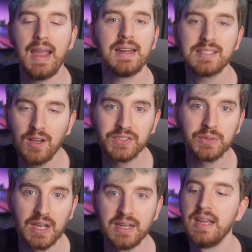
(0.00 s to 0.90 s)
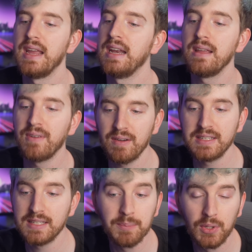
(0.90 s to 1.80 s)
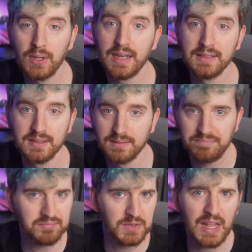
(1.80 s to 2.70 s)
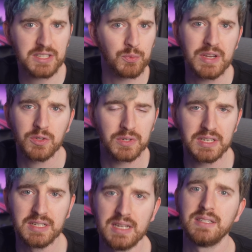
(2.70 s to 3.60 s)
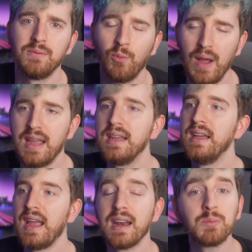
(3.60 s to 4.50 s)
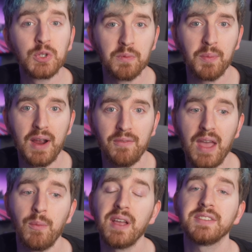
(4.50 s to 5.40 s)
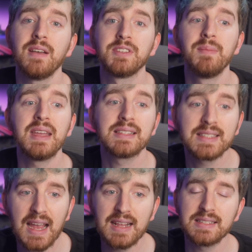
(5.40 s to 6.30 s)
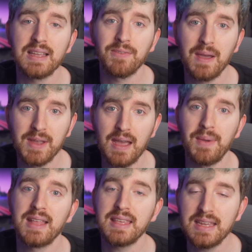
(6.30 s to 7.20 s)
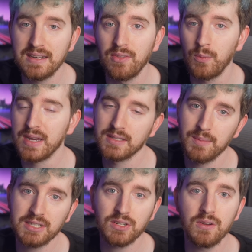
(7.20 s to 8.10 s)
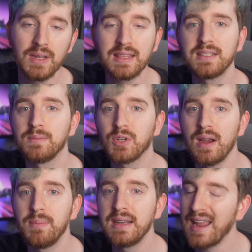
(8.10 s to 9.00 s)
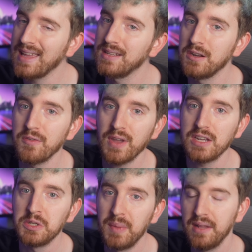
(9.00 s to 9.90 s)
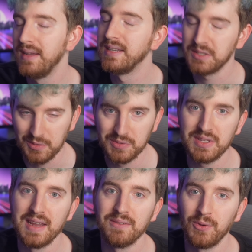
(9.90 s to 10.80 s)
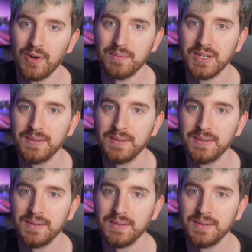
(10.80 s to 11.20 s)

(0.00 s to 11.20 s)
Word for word: and it's also done in a very simple and less resource-intensive way. And I'm super proud of that. We also have some exciting stuff coming up at the end of the week, so make sure you hit that subscribe button and the notification bell so you stay informed.